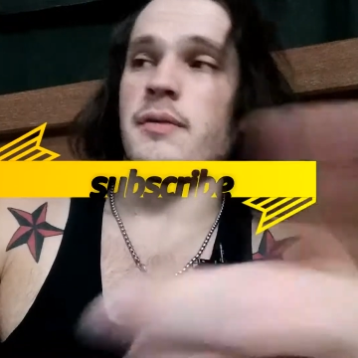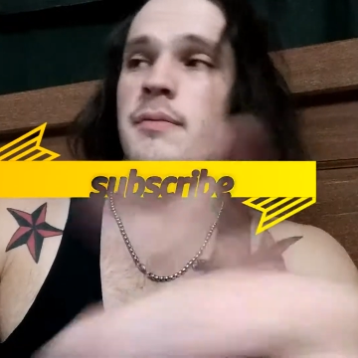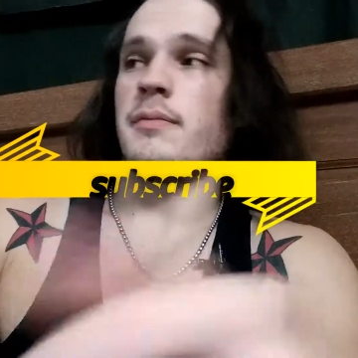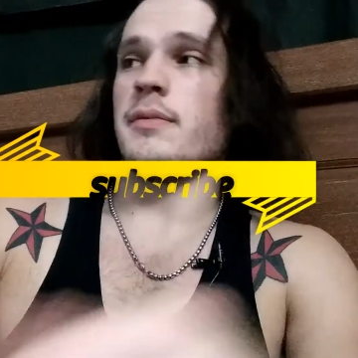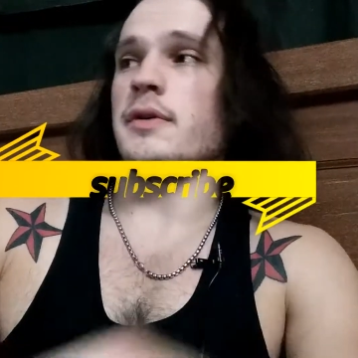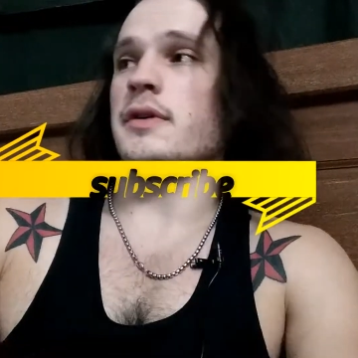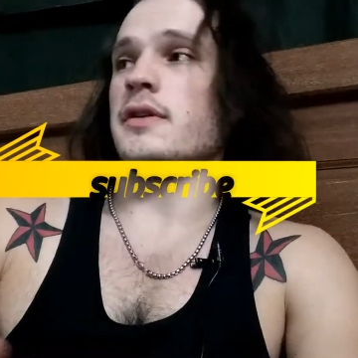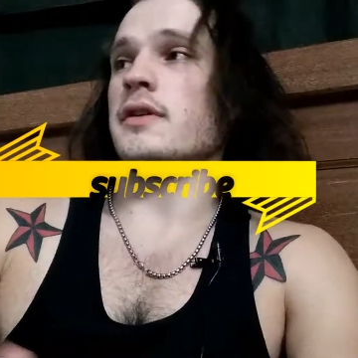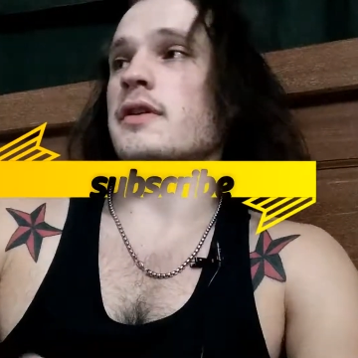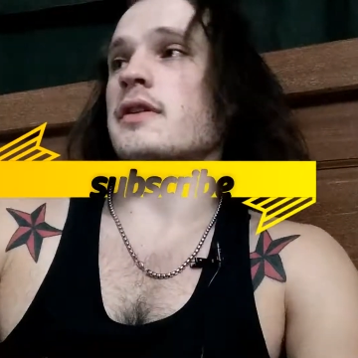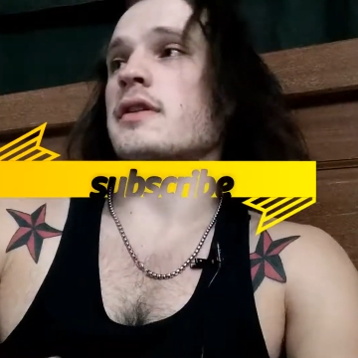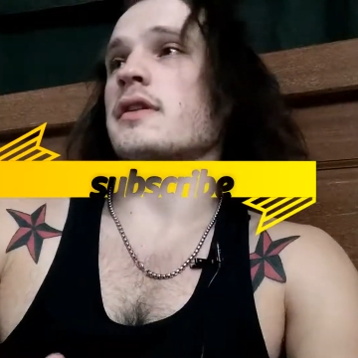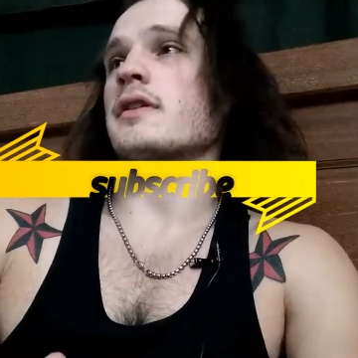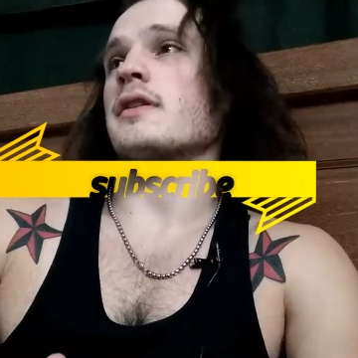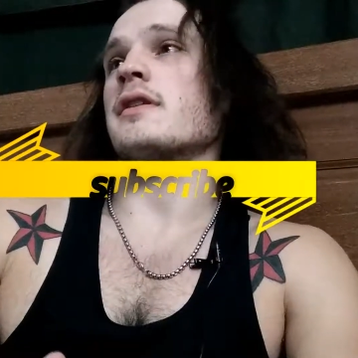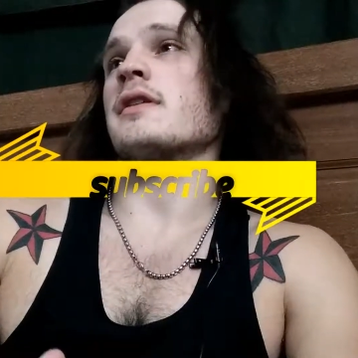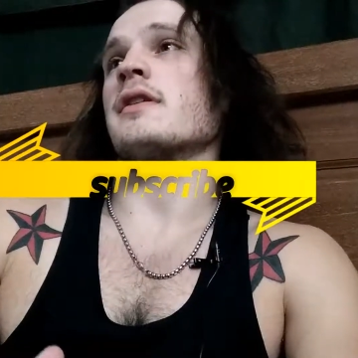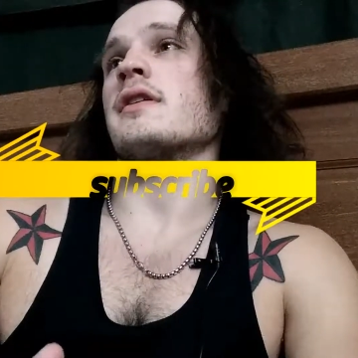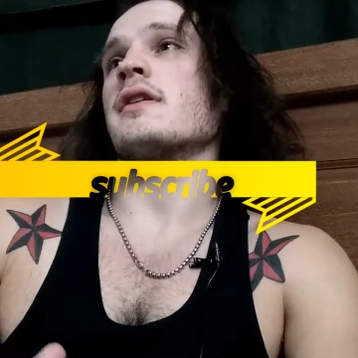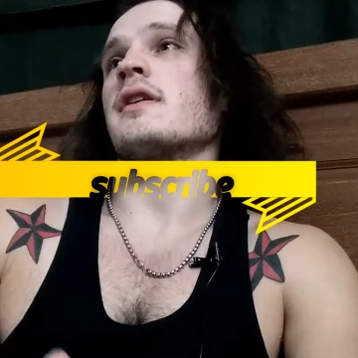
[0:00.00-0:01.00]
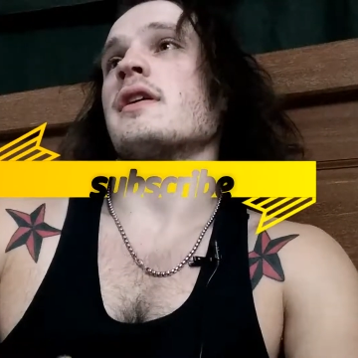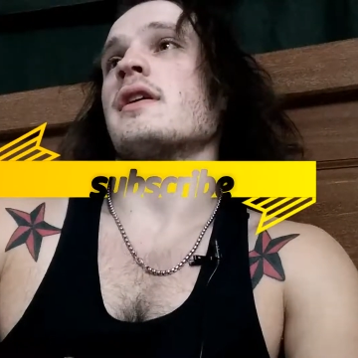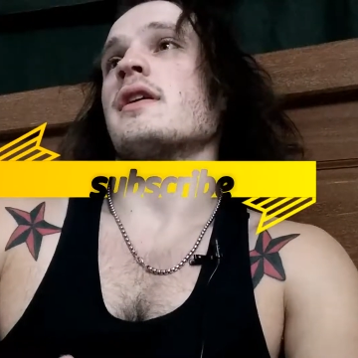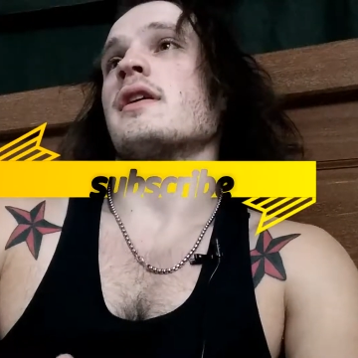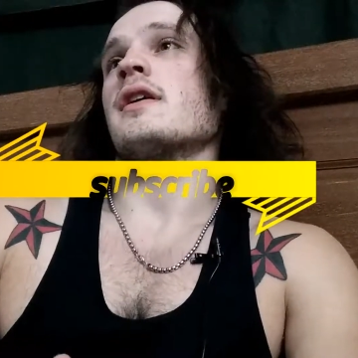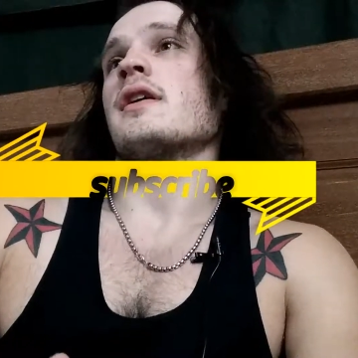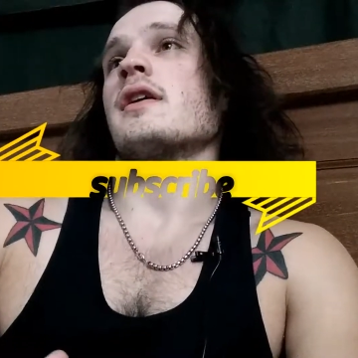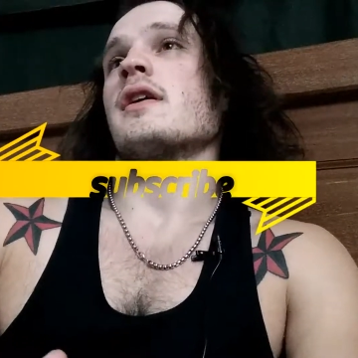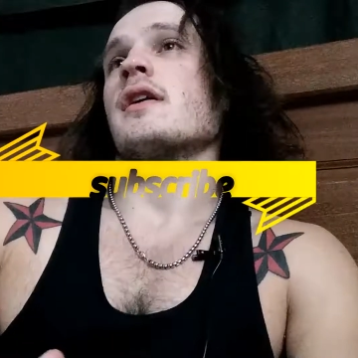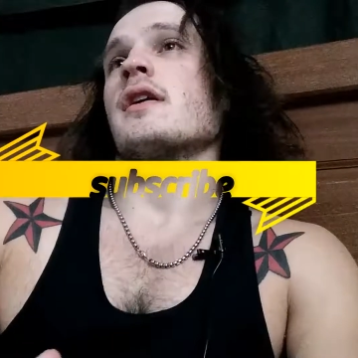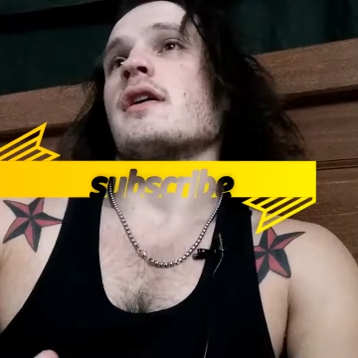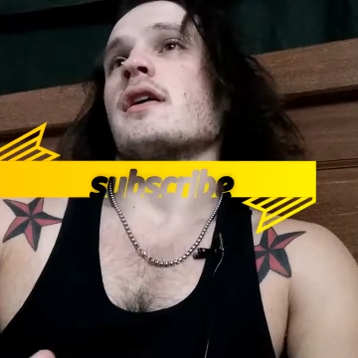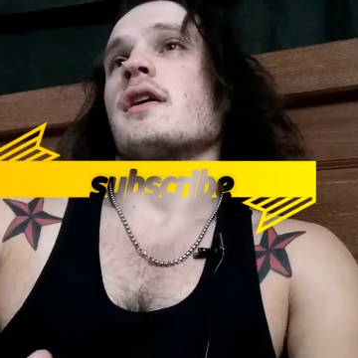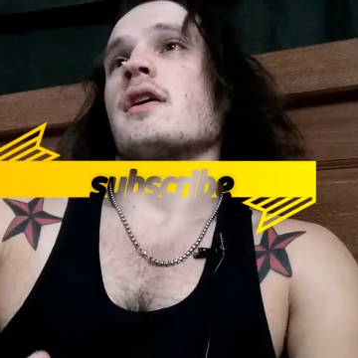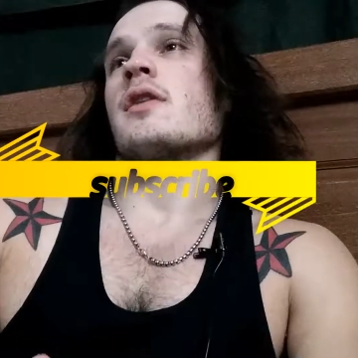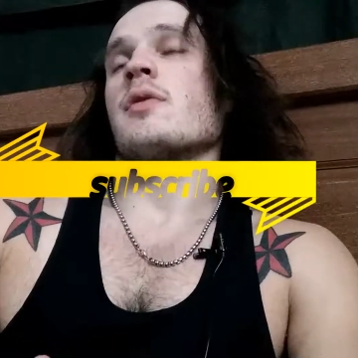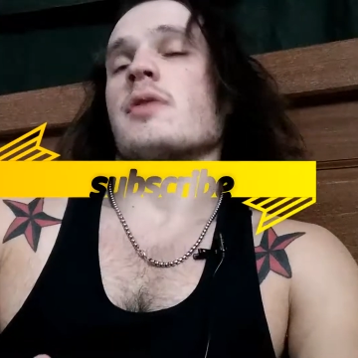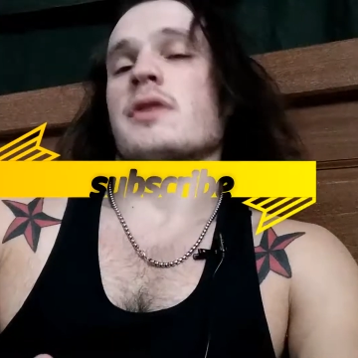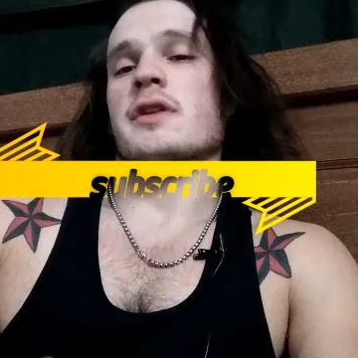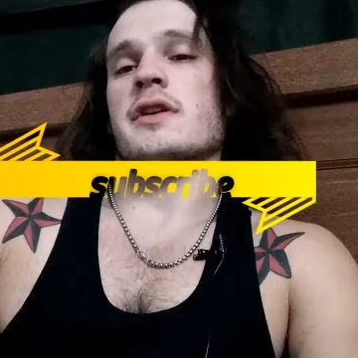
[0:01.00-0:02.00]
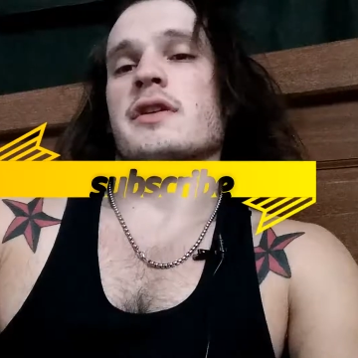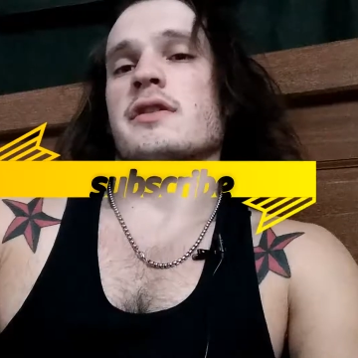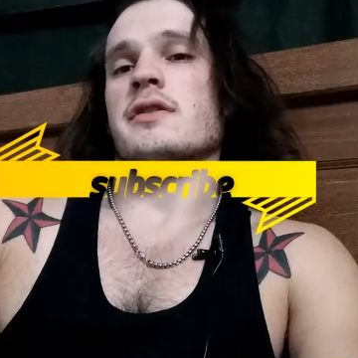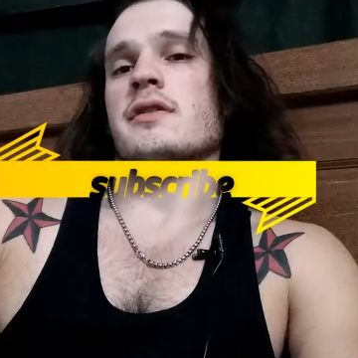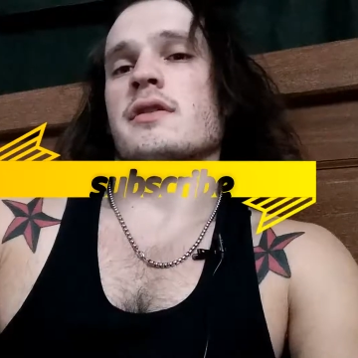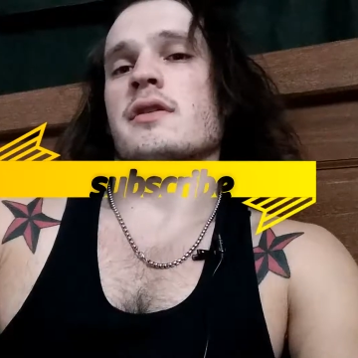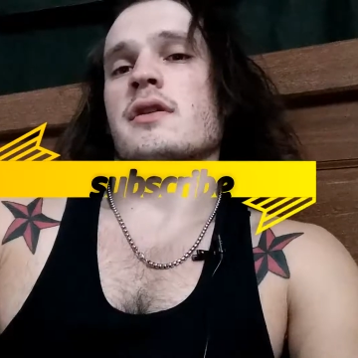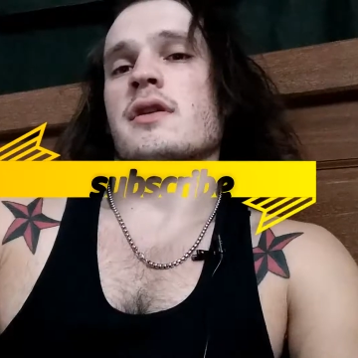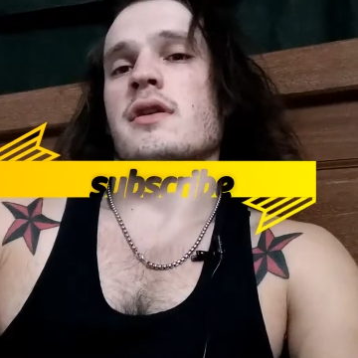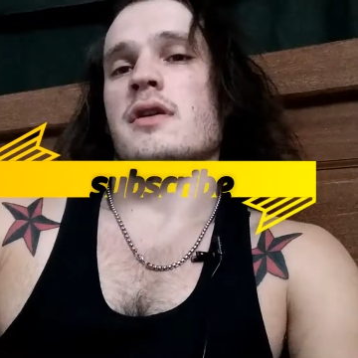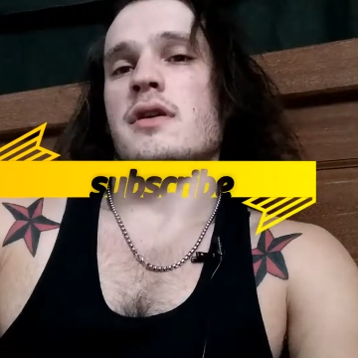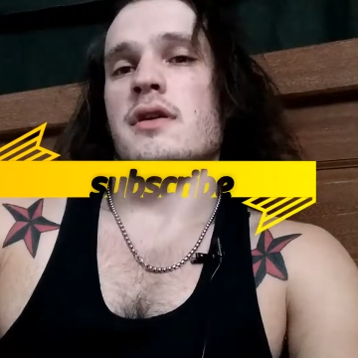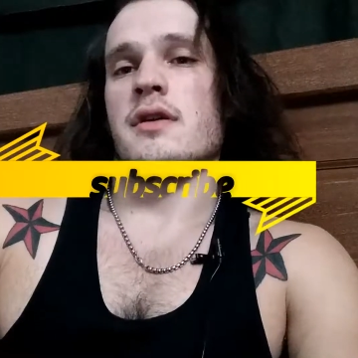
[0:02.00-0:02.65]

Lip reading: but we're gonna get there.